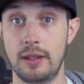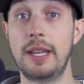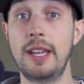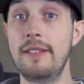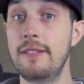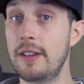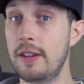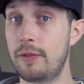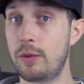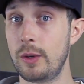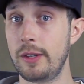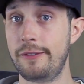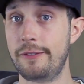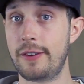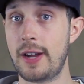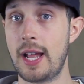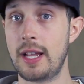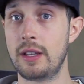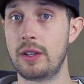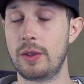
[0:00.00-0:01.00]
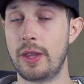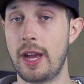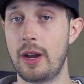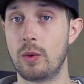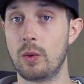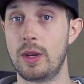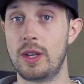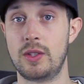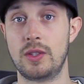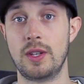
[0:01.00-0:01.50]
But even if we follow
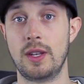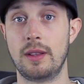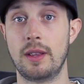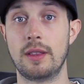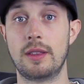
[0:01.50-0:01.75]
that reasoning,